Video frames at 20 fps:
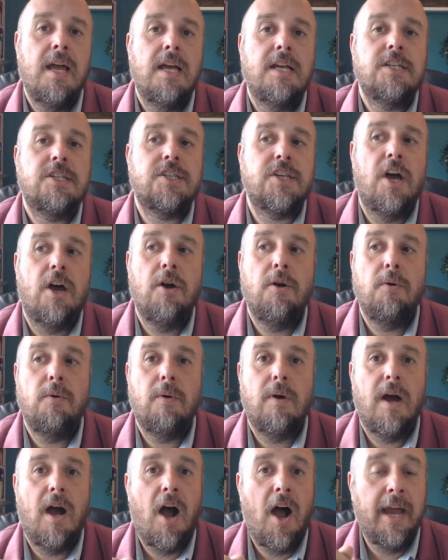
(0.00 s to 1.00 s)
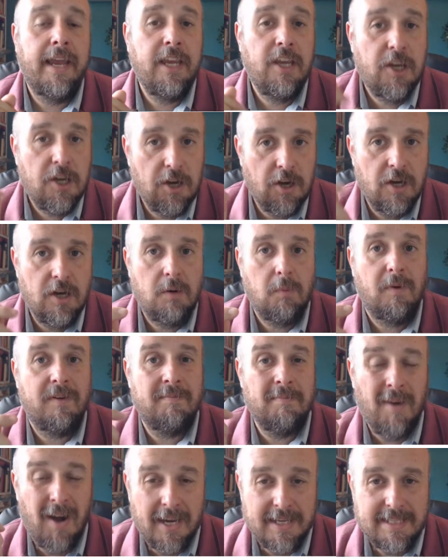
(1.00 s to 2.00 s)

So I could, with my